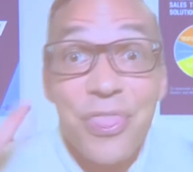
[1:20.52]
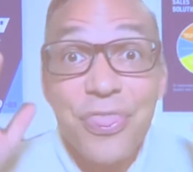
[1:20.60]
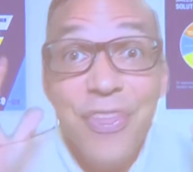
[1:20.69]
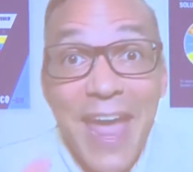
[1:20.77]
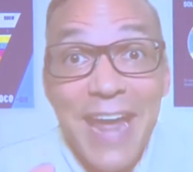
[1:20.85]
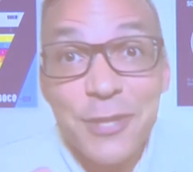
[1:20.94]

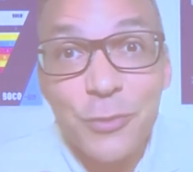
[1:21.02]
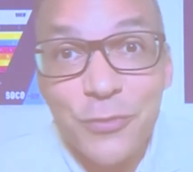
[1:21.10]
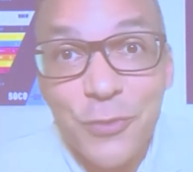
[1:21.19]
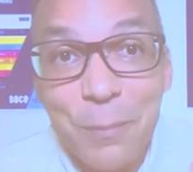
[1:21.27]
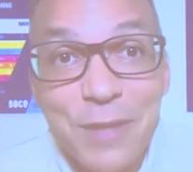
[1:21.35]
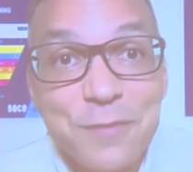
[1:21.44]
Thank you
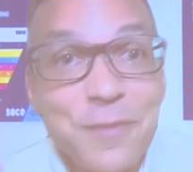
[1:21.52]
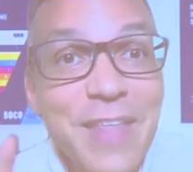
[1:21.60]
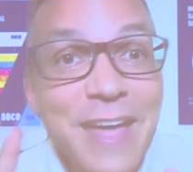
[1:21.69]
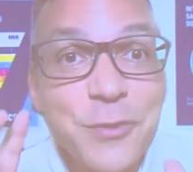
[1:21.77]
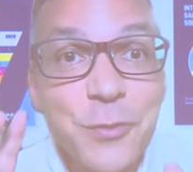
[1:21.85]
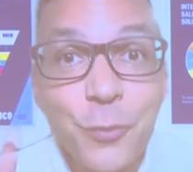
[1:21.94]
so much for
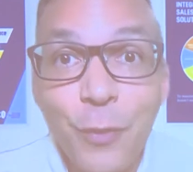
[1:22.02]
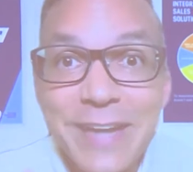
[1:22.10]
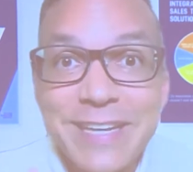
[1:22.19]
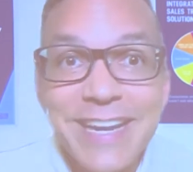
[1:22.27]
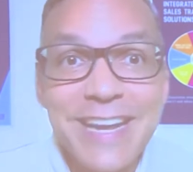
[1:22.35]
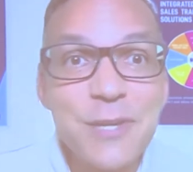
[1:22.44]
that
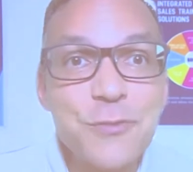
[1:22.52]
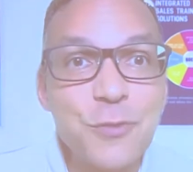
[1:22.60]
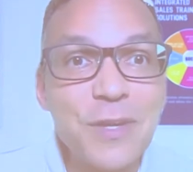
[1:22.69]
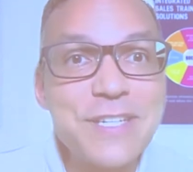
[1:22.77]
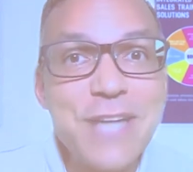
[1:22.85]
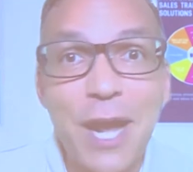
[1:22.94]
great
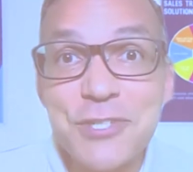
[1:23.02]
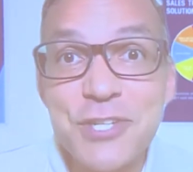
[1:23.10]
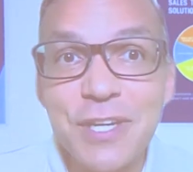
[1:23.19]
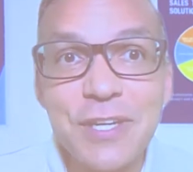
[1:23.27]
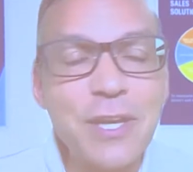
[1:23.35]
introduction.